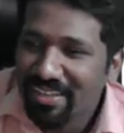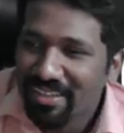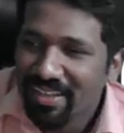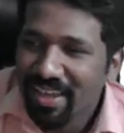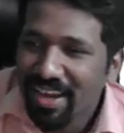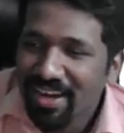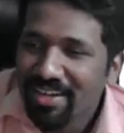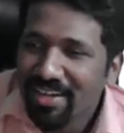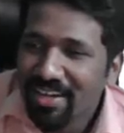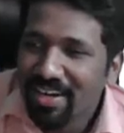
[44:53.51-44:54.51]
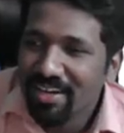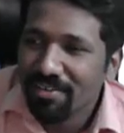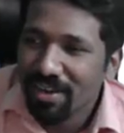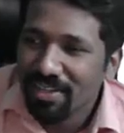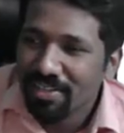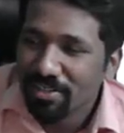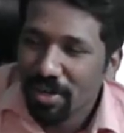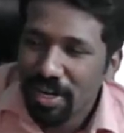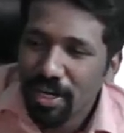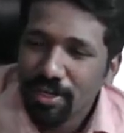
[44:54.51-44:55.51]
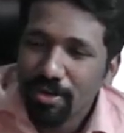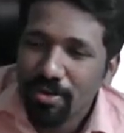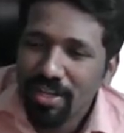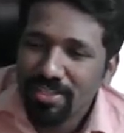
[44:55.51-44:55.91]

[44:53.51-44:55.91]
The electrical devices or electronics,